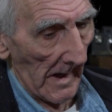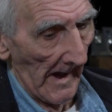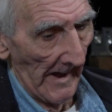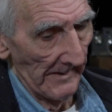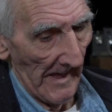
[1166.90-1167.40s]

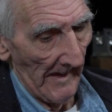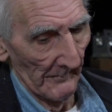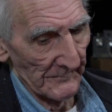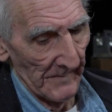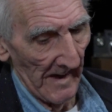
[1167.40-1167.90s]

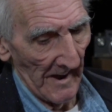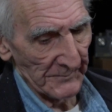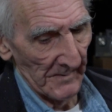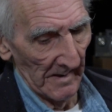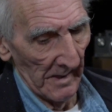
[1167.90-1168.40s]
that's
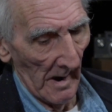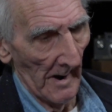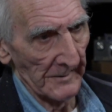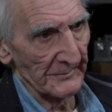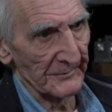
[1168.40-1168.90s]
been the
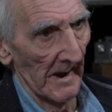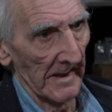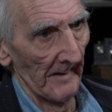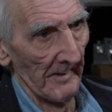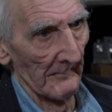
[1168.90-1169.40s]
hardest thing
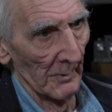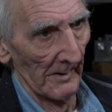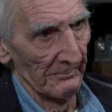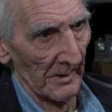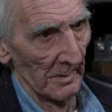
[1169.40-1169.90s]
I've ever
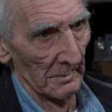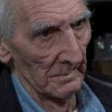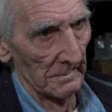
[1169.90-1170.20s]
went through.